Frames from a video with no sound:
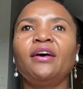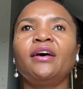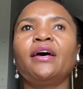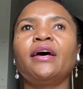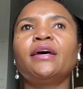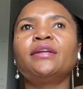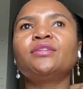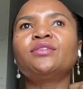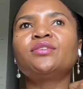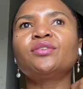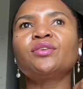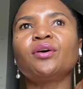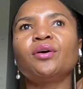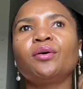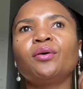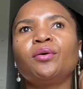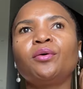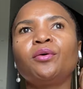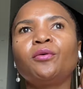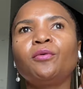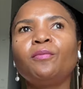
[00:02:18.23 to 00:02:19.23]
And
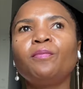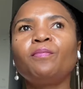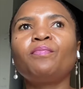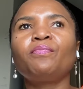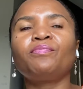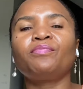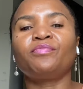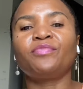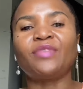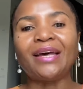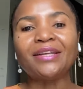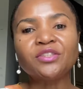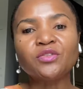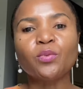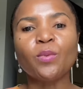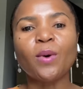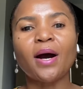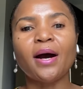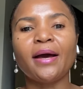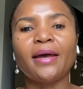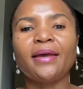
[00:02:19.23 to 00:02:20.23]
so that's
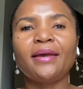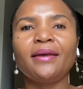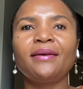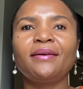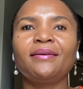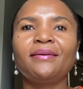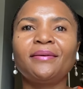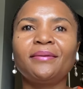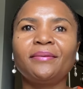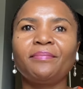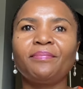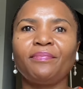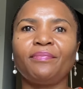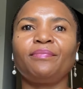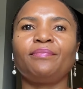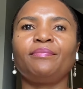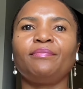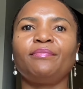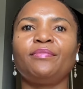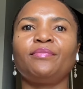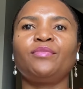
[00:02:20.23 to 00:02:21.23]
why
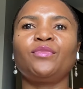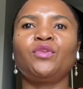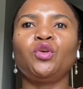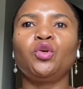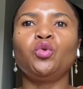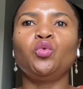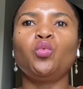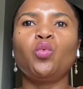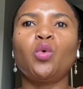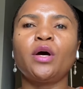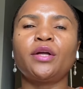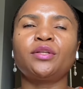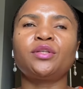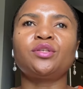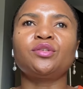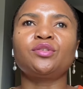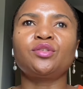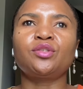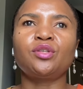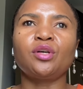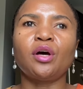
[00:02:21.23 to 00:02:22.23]
you want to
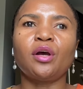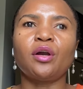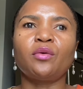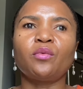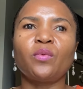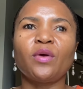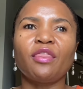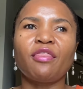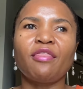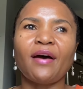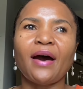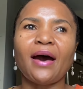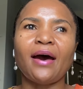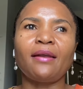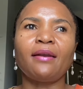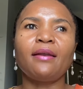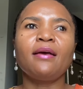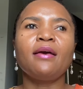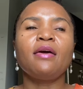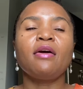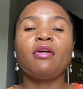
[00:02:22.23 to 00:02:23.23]
start with that.
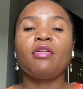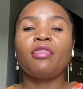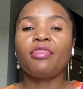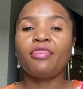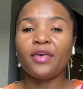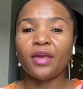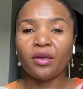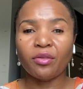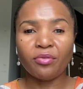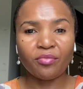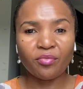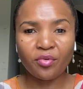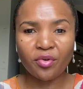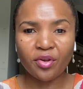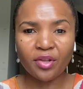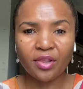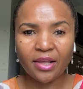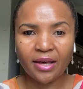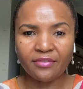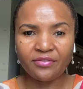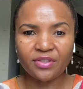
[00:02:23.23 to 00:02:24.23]
Think through your
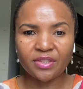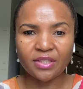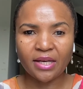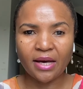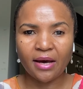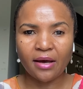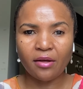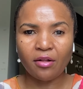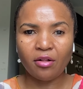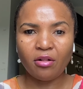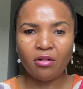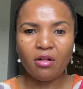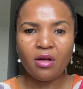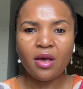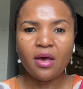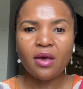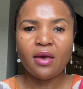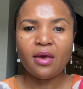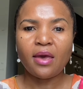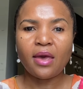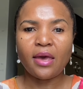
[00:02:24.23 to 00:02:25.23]
lifestyle
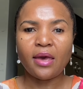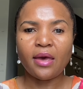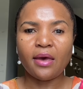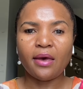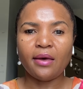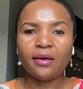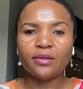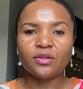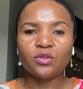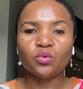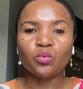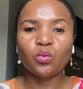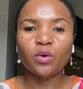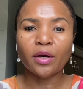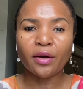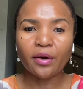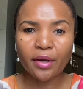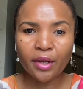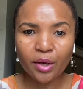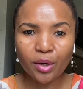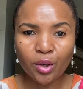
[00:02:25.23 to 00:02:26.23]
and what
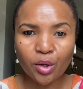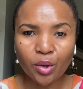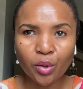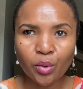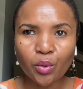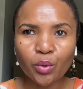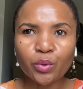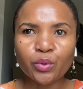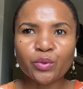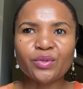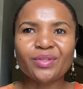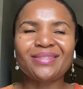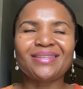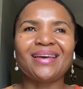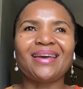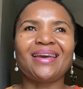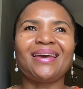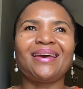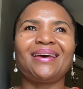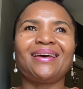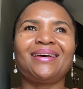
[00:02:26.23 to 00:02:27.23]
are your goals
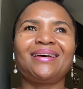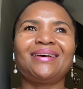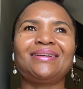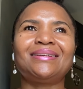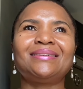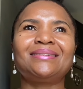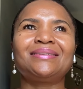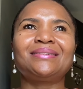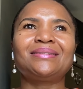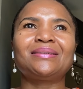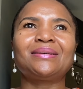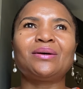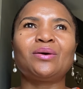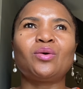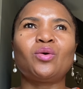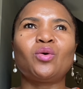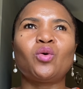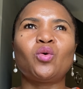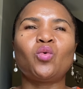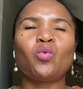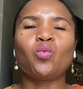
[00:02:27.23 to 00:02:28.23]
and
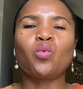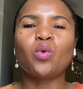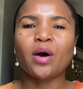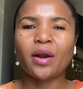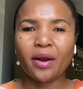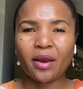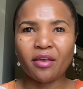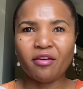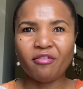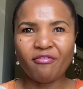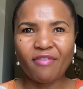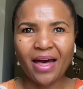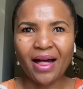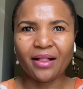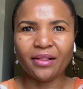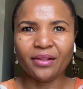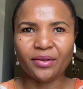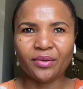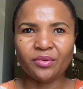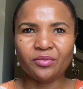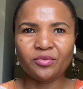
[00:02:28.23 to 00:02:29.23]
what are your
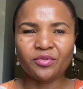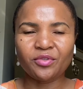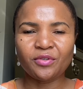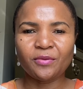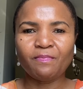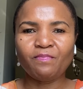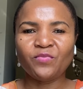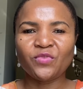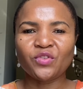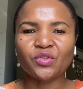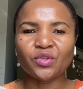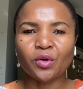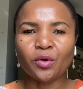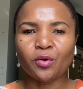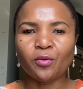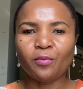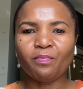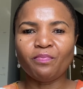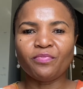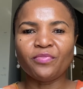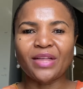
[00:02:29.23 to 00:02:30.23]
values.
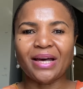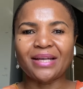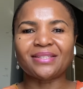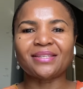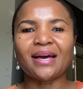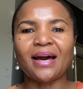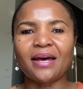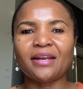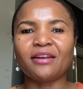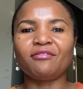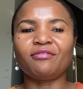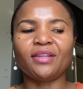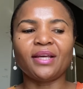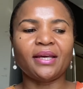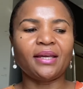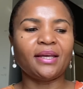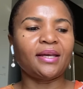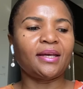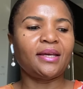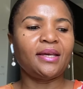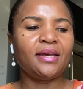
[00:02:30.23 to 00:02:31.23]
So that's kind of
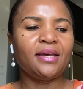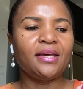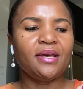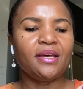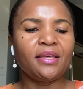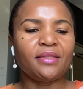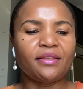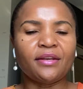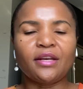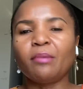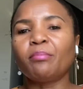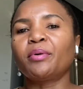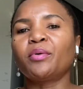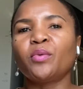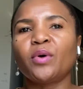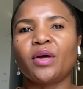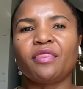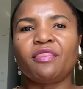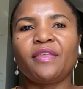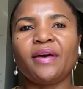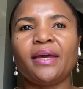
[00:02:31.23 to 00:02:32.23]
like the number
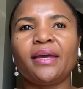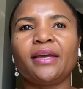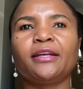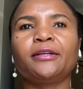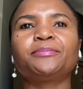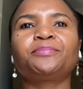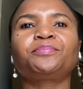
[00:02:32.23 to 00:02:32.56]
one thing.